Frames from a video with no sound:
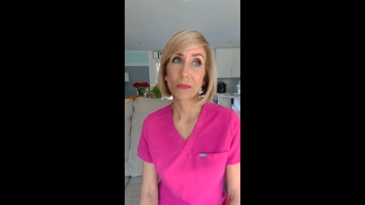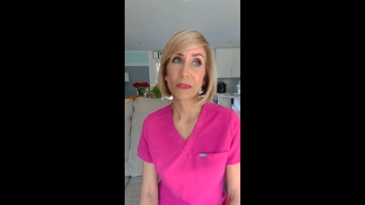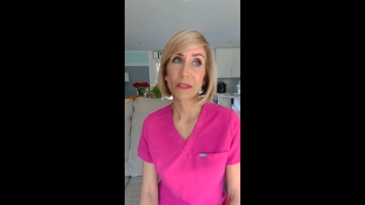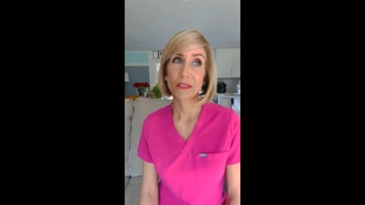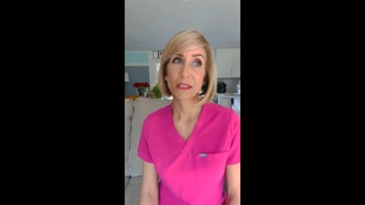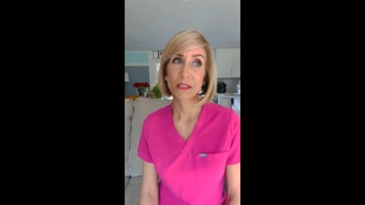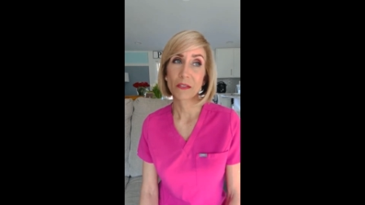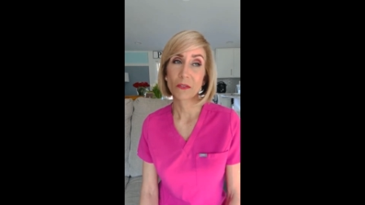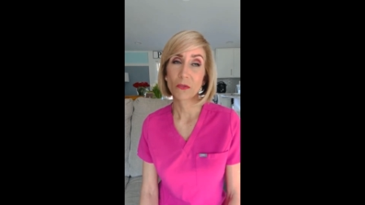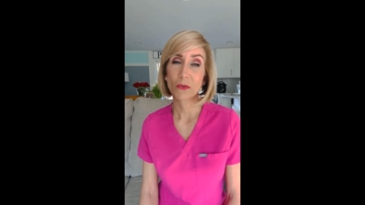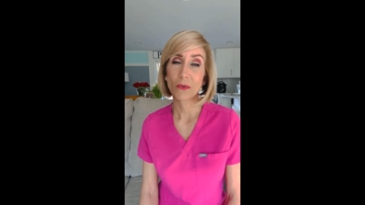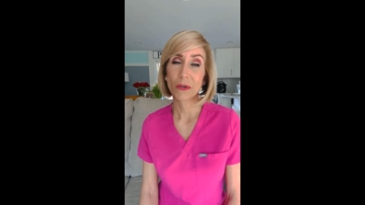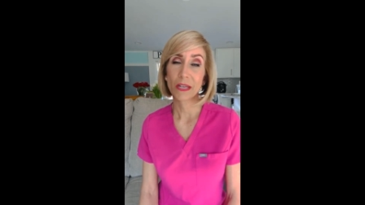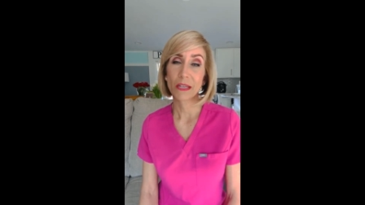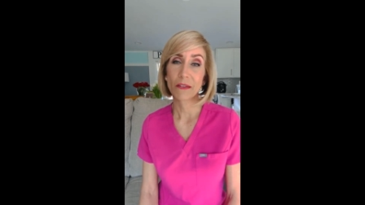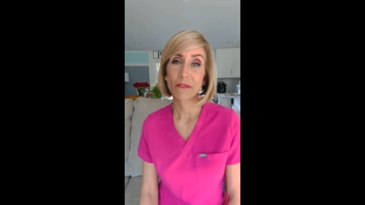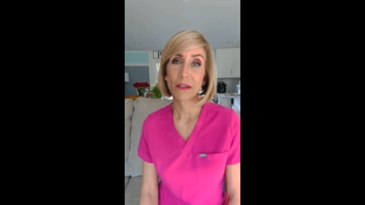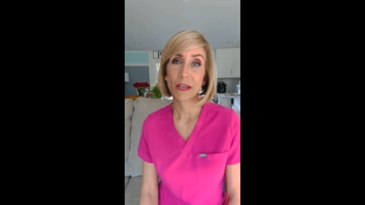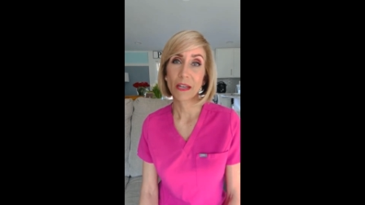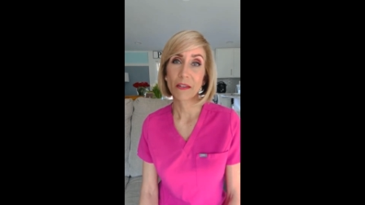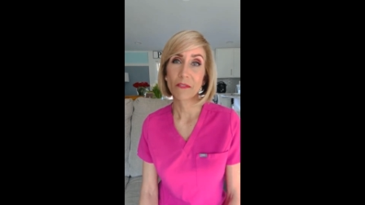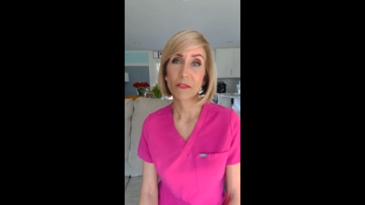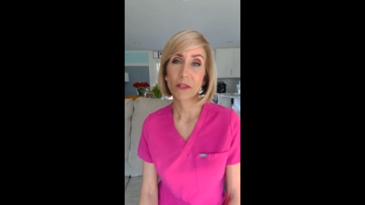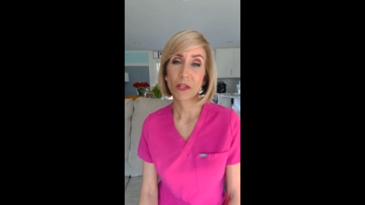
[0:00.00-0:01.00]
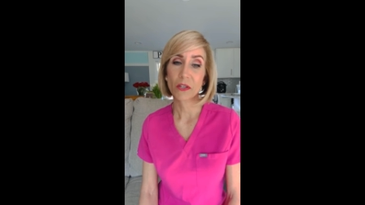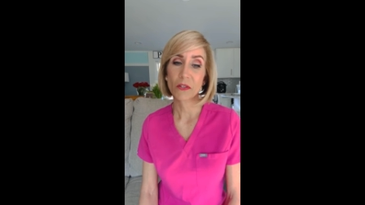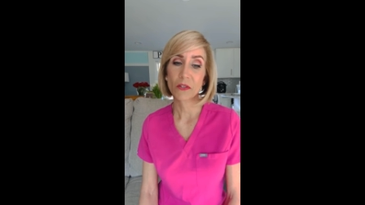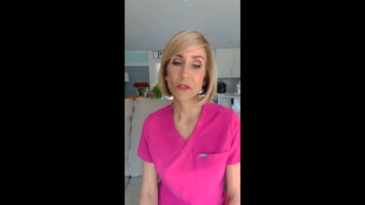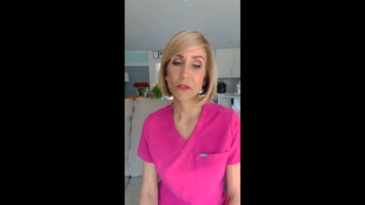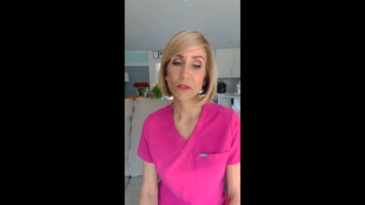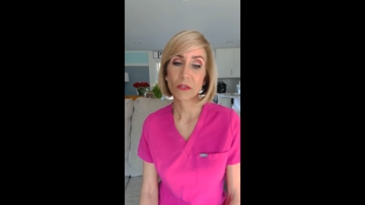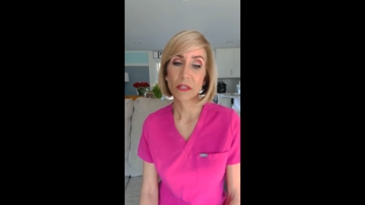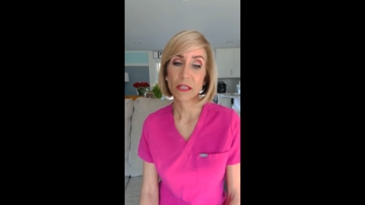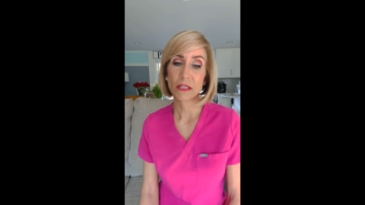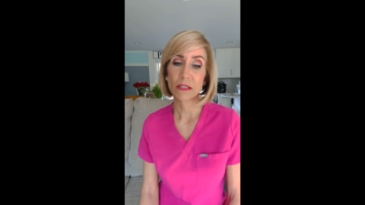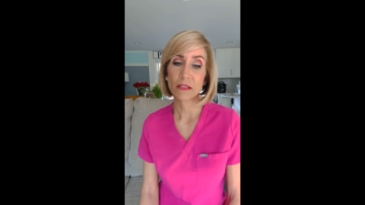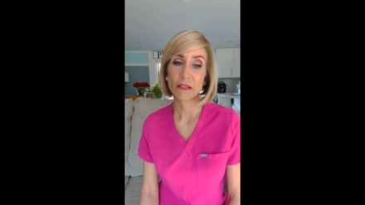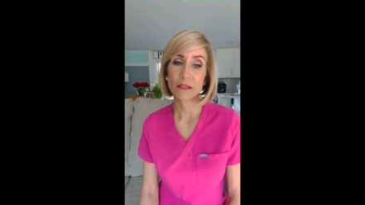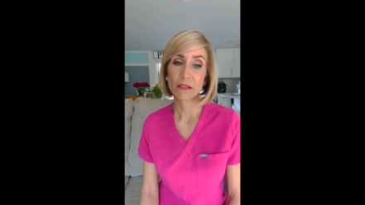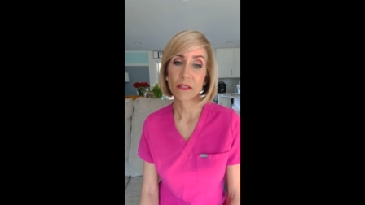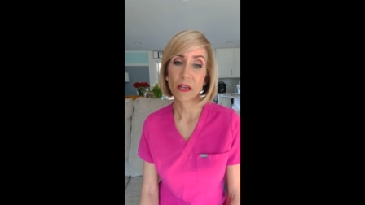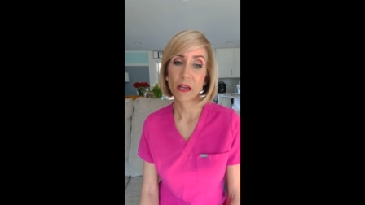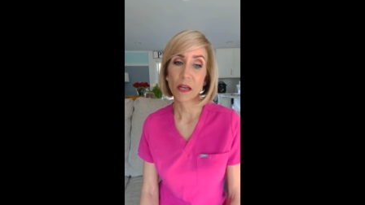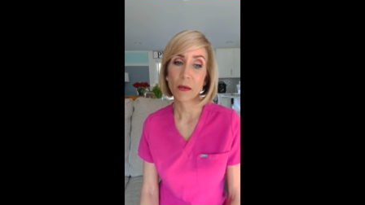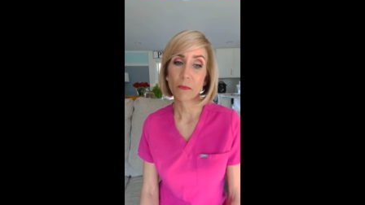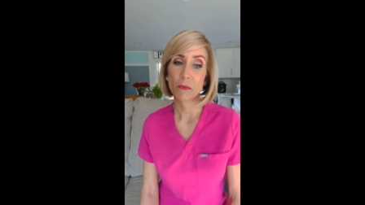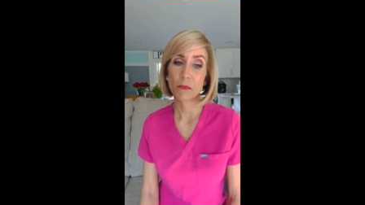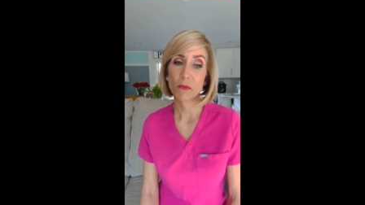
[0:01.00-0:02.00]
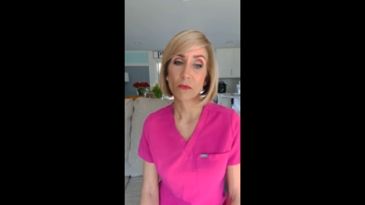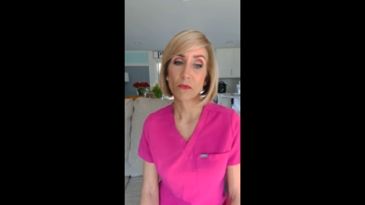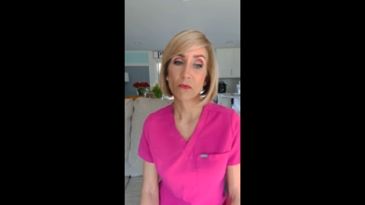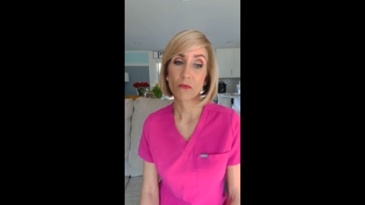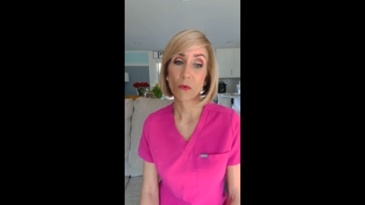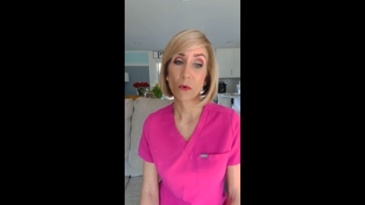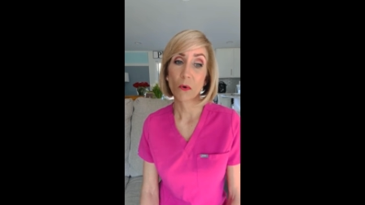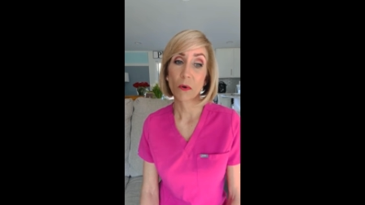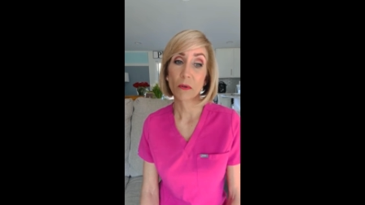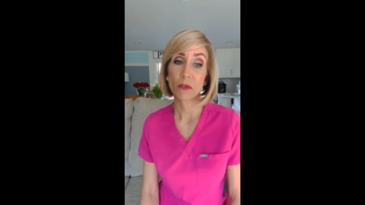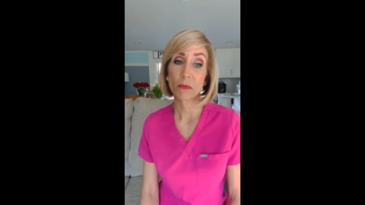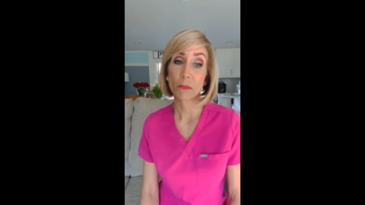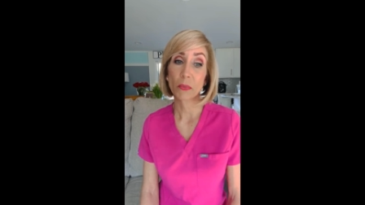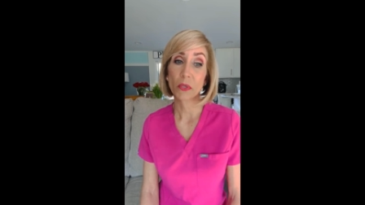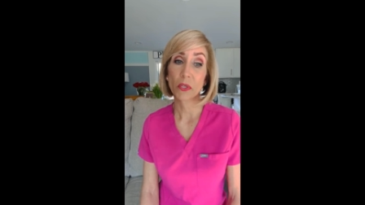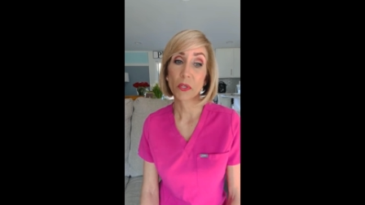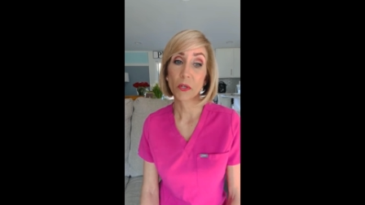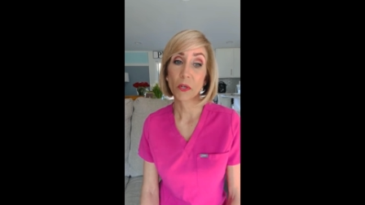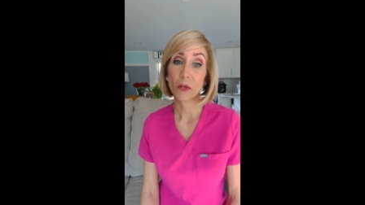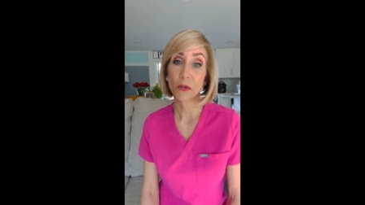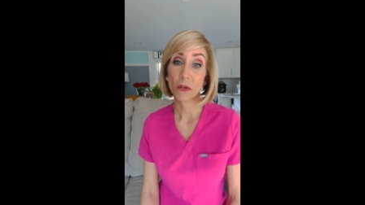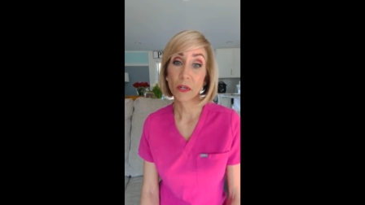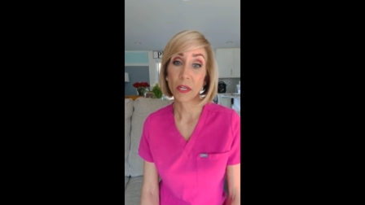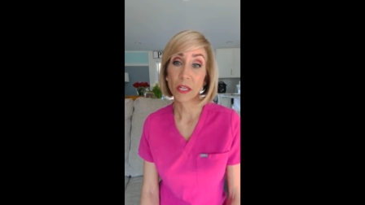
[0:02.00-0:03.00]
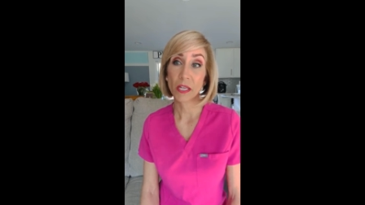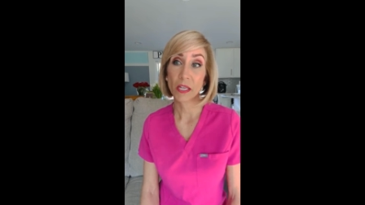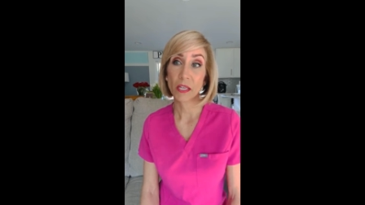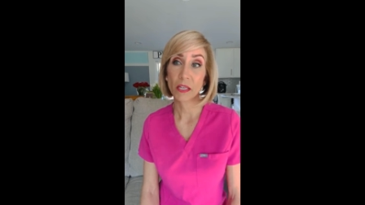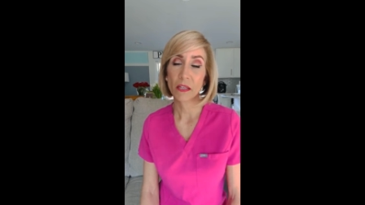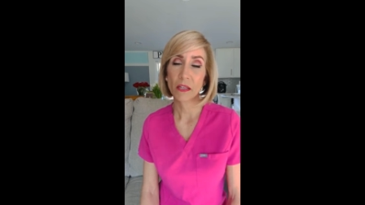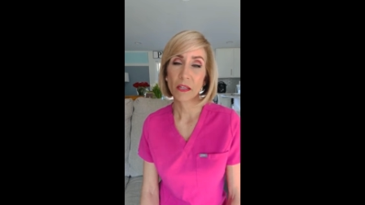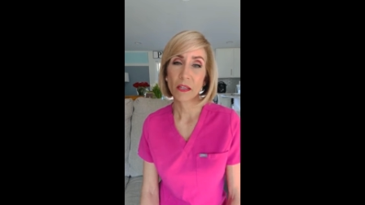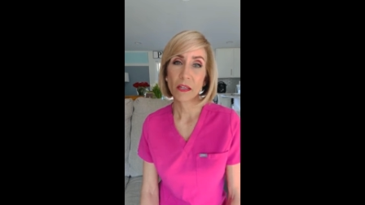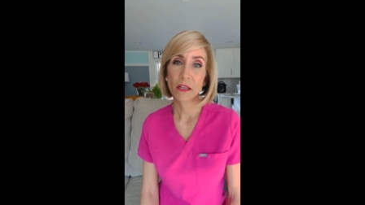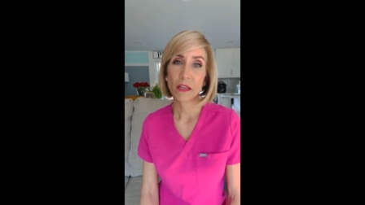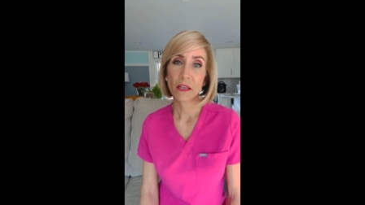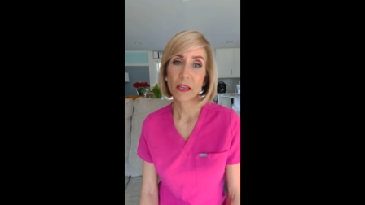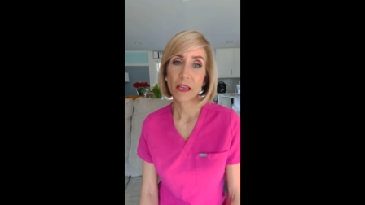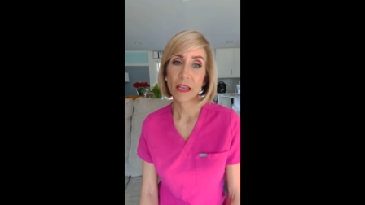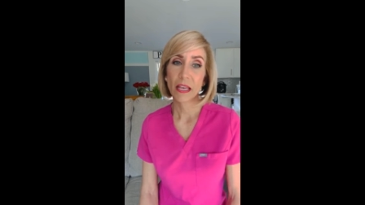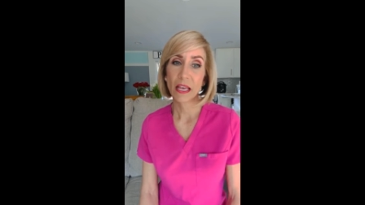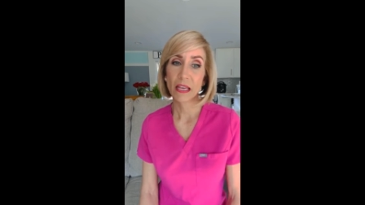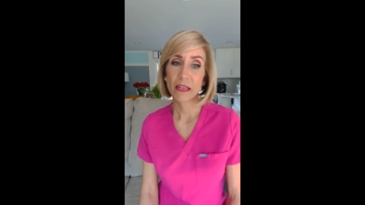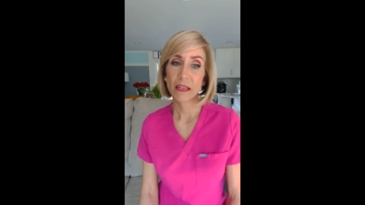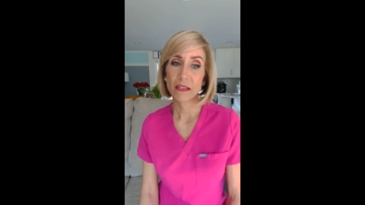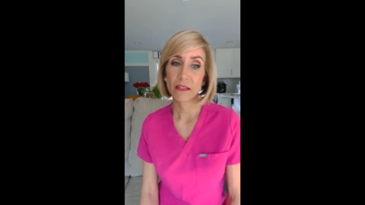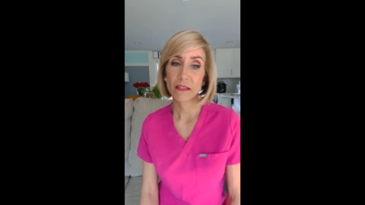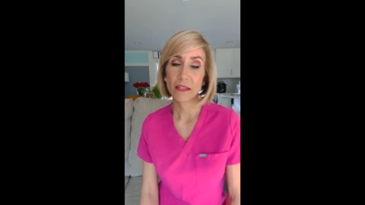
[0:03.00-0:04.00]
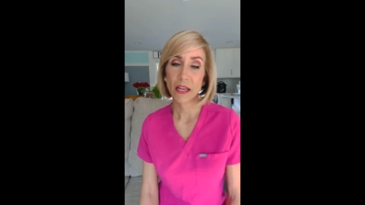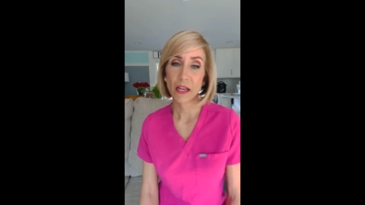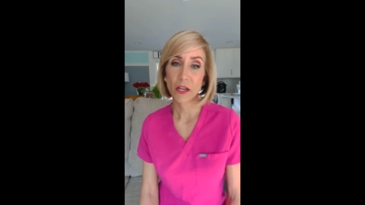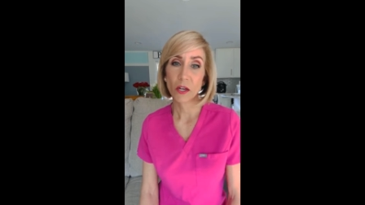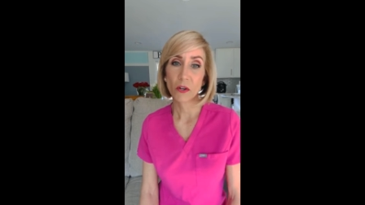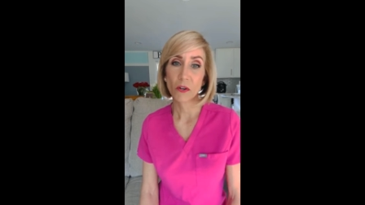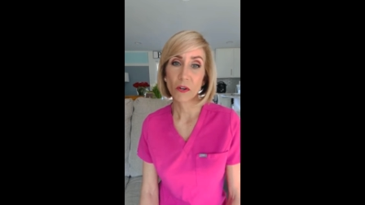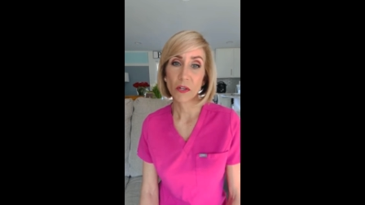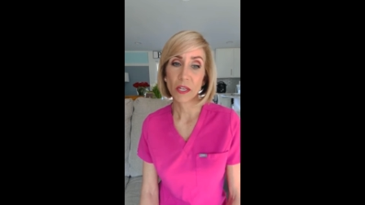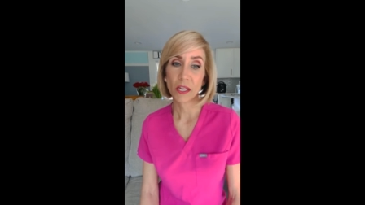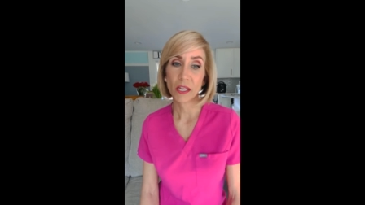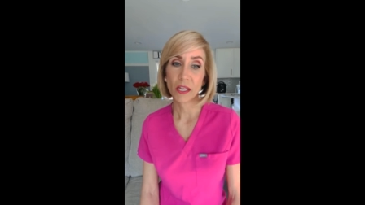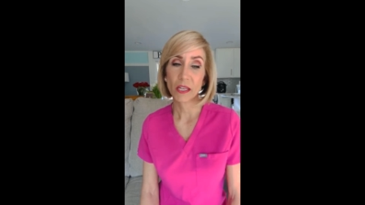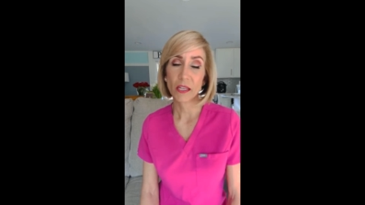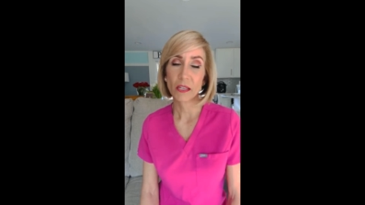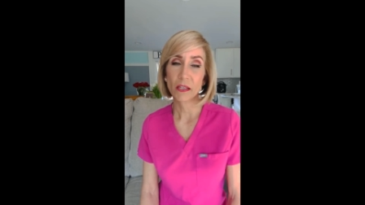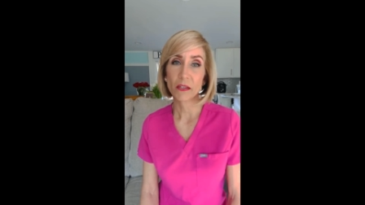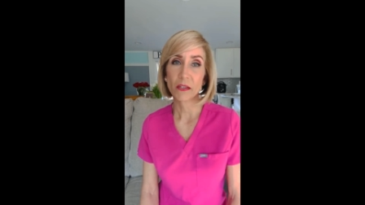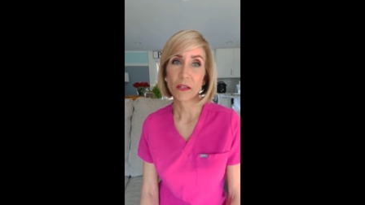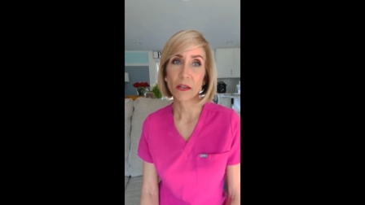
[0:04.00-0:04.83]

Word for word: It's in 25 countries um, for its purity and integrity.